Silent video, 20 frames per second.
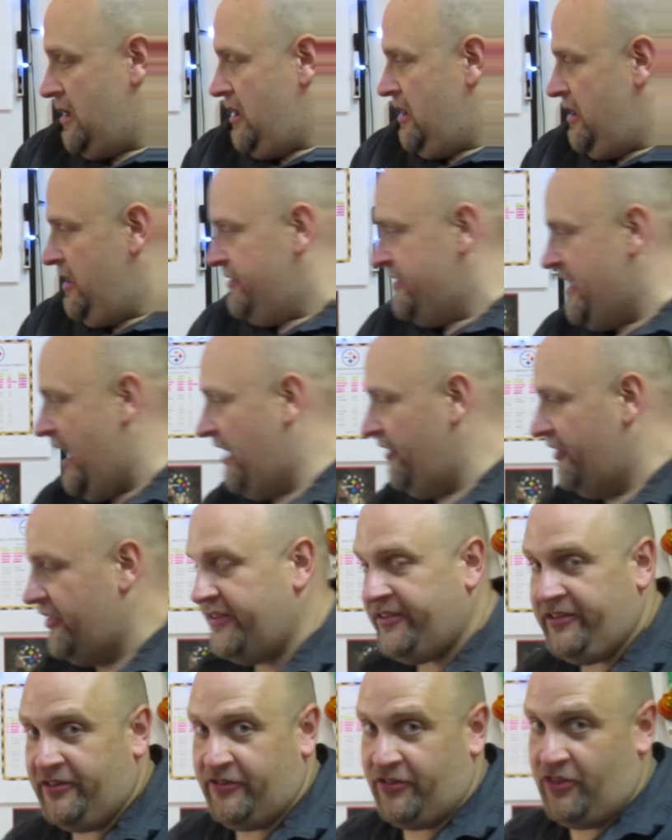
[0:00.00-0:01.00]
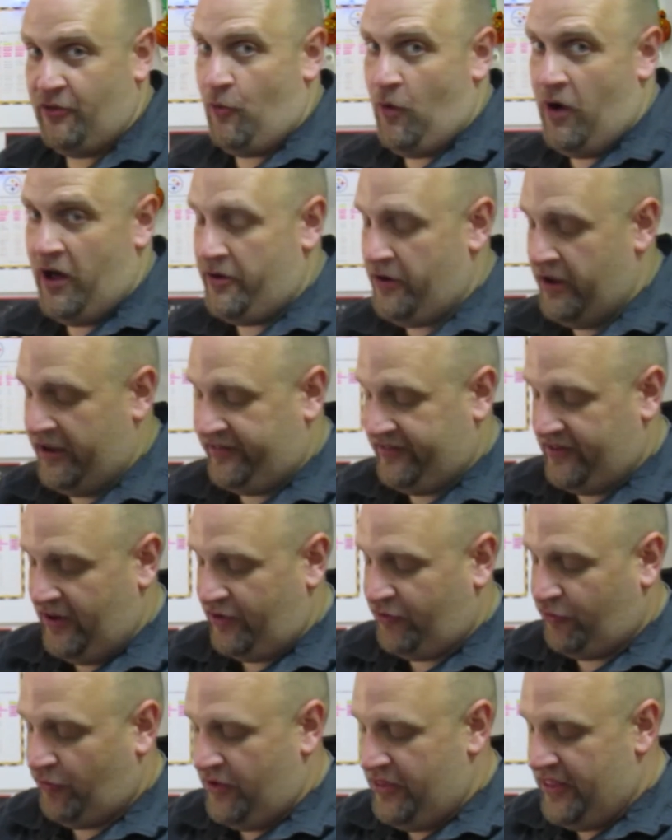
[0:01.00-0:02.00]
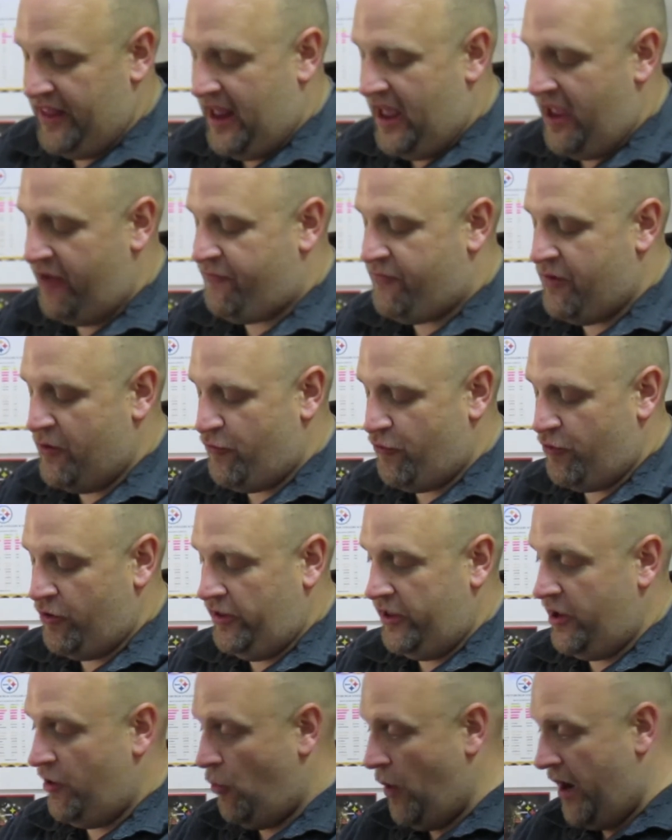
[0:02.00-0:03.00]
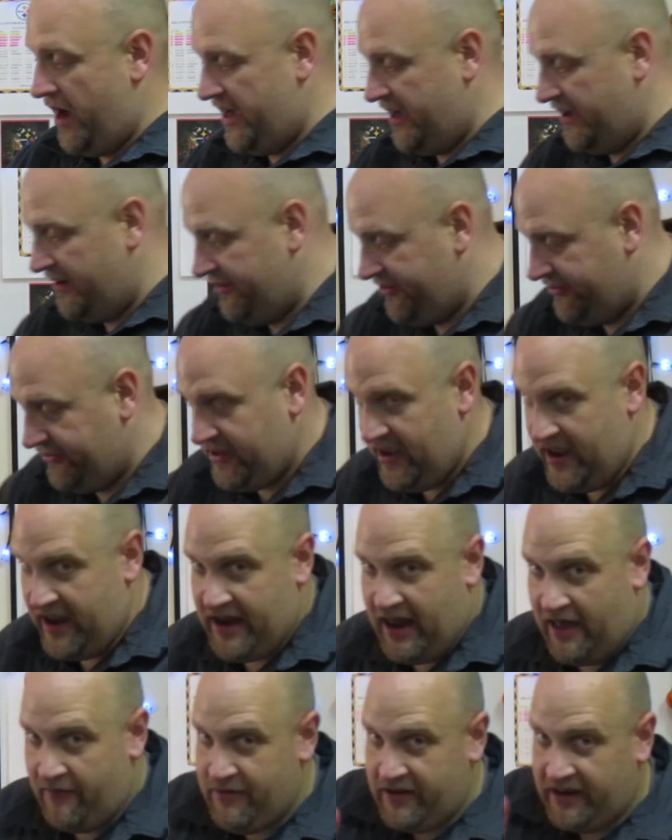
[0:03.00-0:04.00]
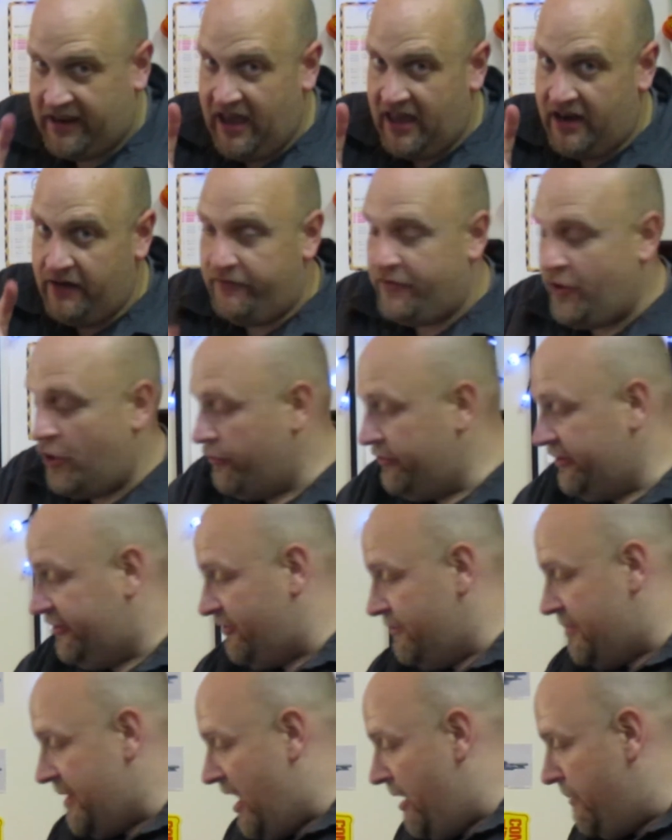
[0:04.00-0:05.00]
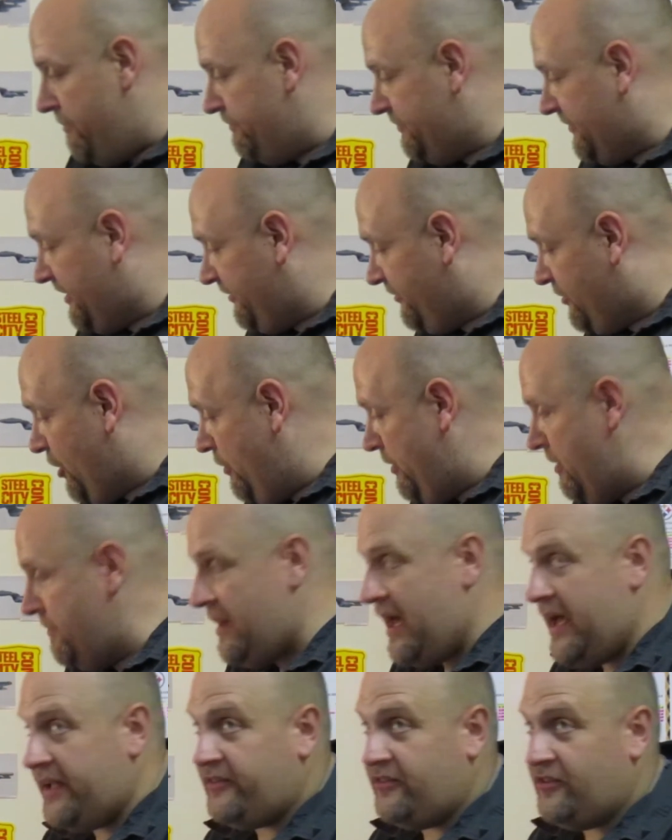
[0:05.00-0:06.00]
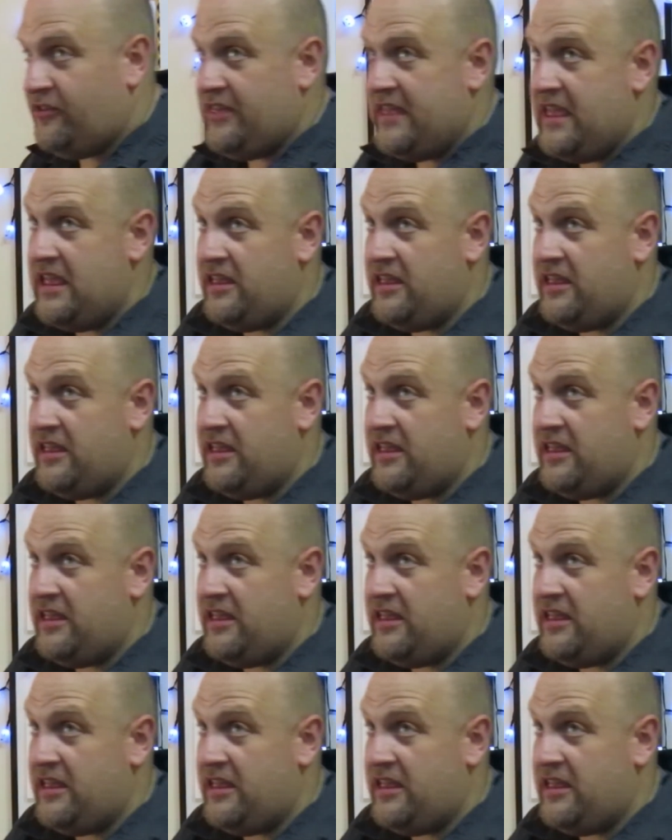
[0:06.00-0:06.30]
Now, this is the one accessory that I've been really waiting to see, and I've been kind of nervous about. Because going back to the